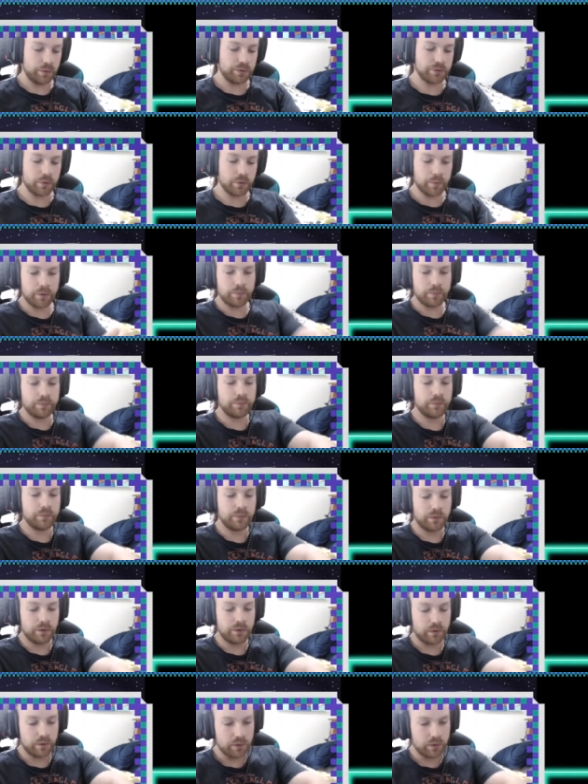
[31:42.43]
Trim it,
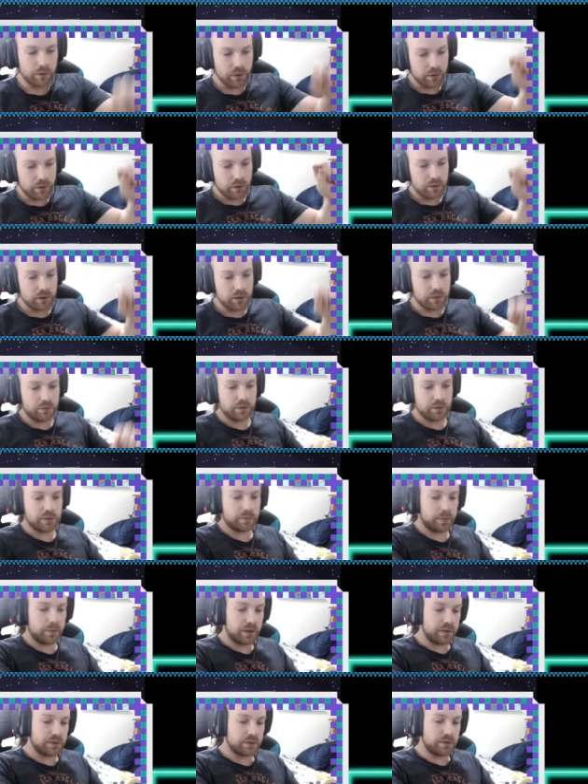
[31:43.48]
leaving
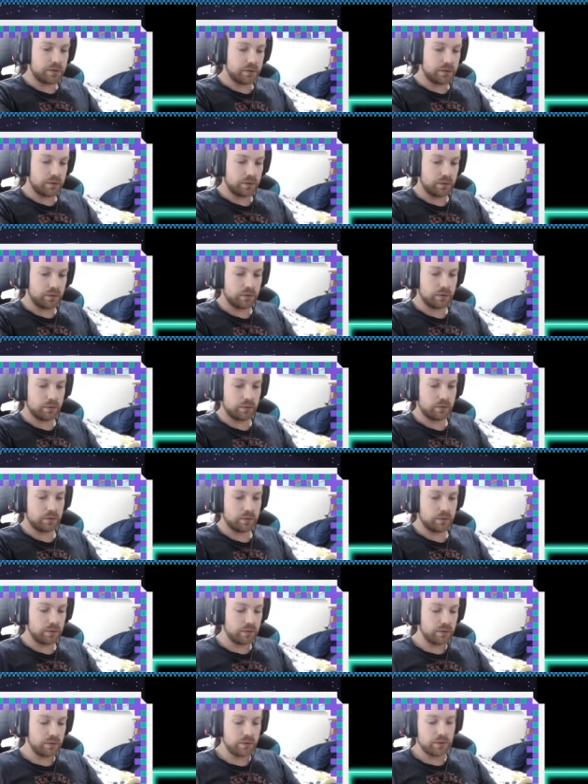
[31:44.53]
space
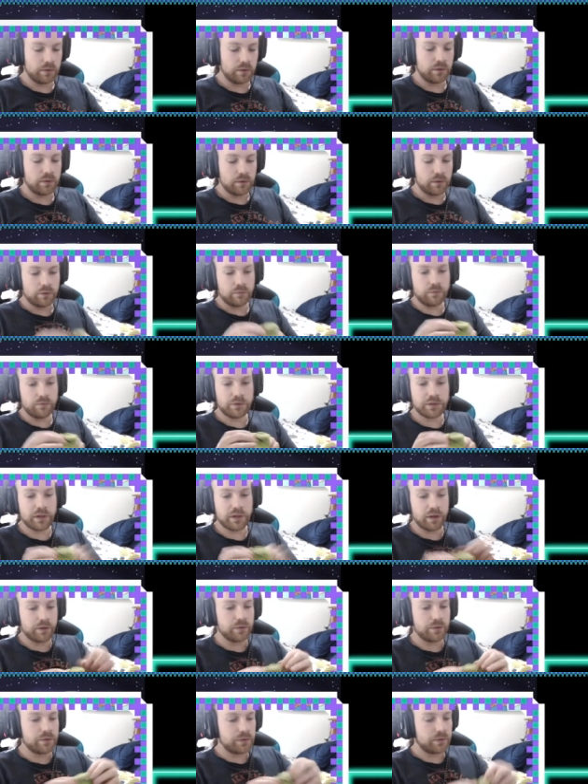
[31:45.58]
for
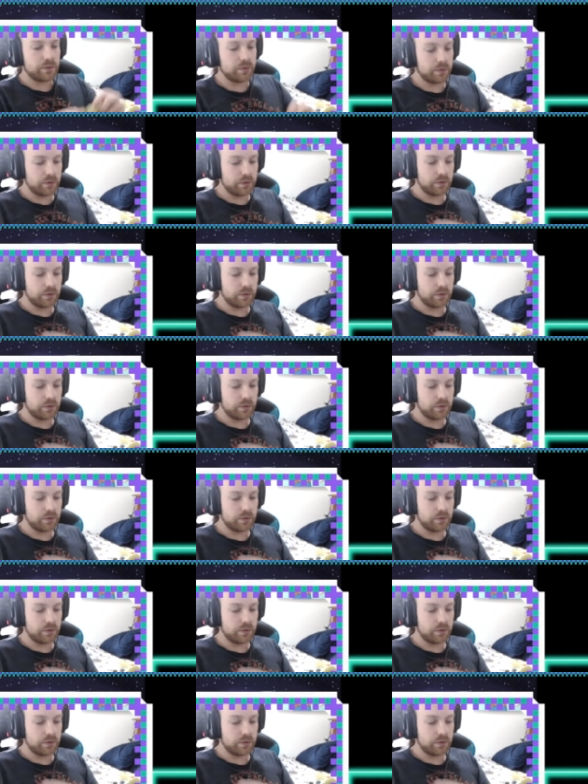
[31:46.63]
tails,